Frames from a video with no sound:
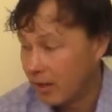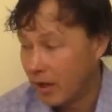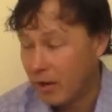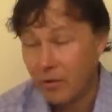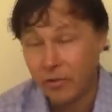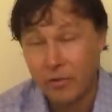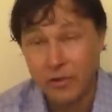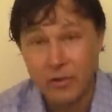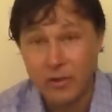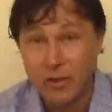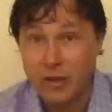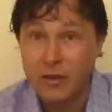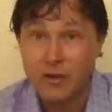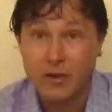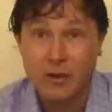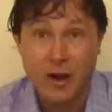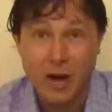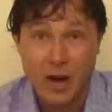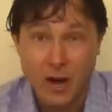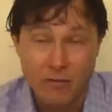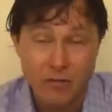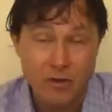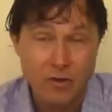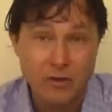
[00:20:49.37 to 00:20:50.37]
I don't think they
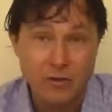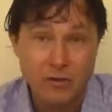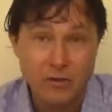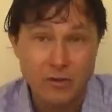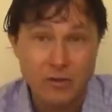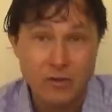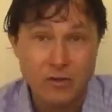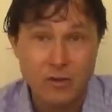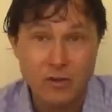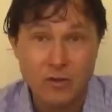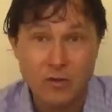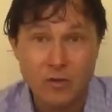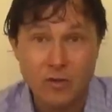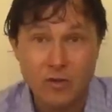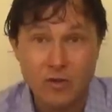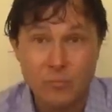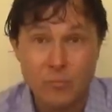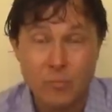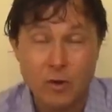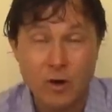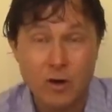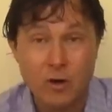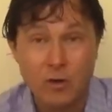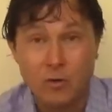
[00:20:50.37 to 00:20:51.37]
could ever discontinue
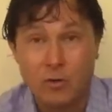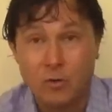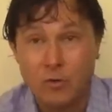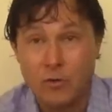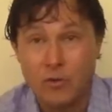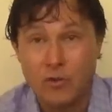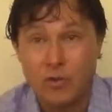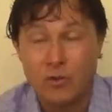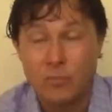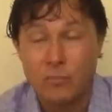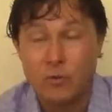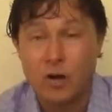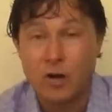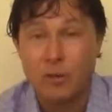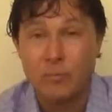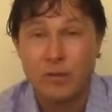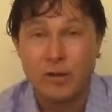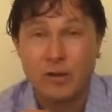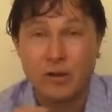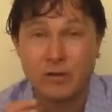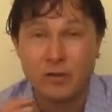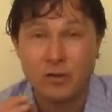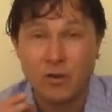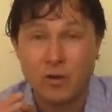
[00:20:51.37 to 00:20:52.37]
this model or this model
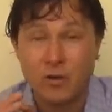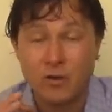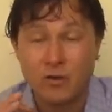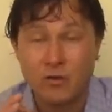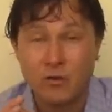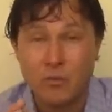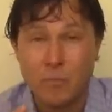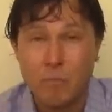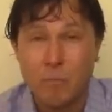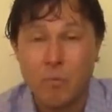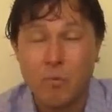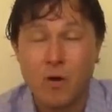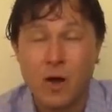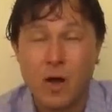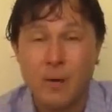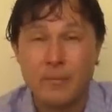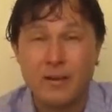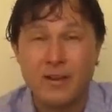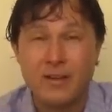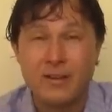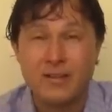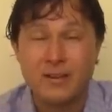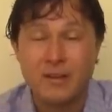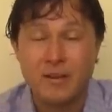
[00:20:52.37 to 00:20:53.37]
because they are so
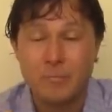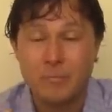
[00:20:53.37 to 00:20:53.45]
prominent